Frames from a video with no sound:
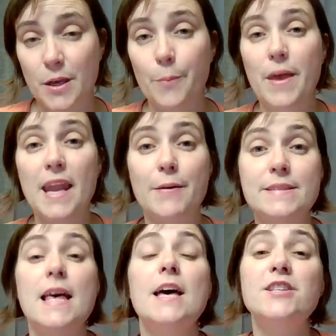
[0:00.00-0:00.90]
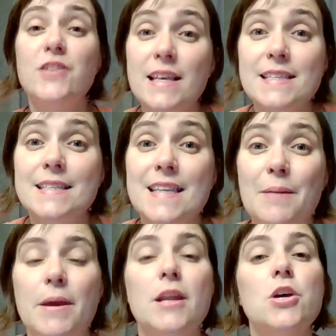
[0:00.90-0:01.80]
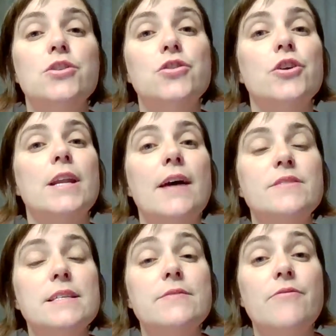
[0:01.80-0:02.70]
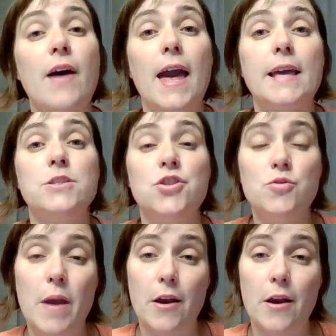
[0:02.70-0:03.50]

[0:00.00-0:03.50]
So anyways, so that's the assignment. So you're going to have to find two